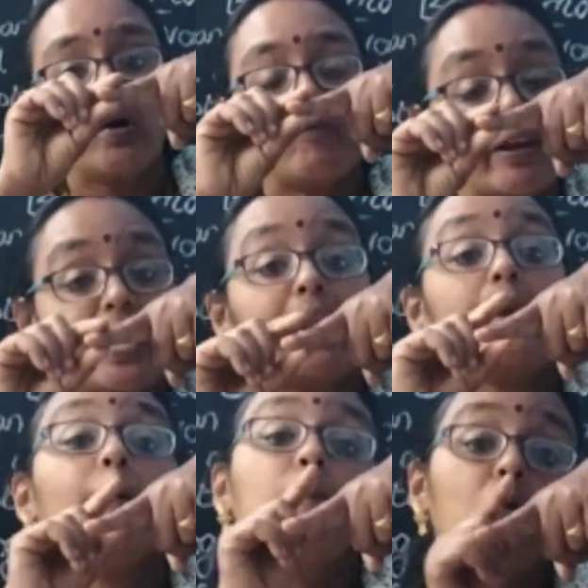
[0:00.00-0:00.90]
We
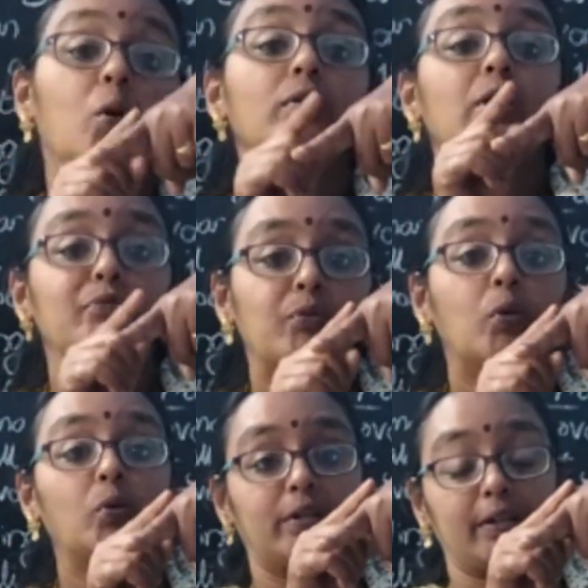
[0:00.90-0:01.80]
can move the
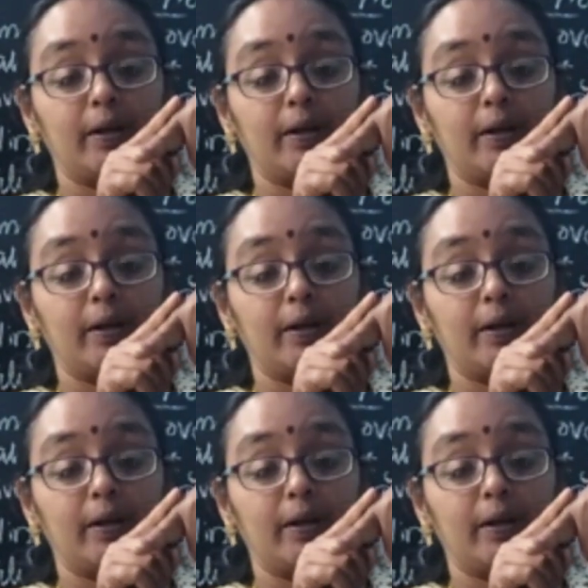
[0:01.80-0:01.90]
foot